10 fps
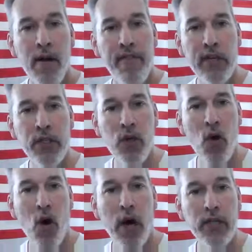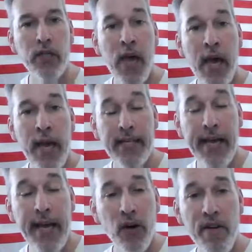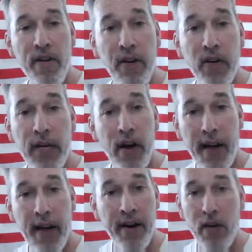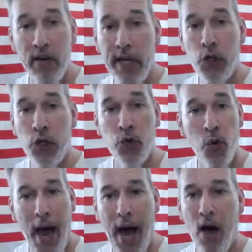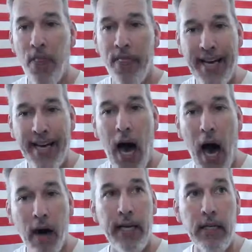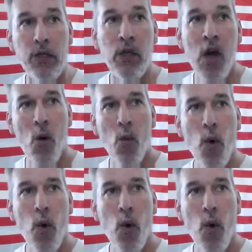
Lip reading: various causes, is here in Philadelphia and really throughout the colonies.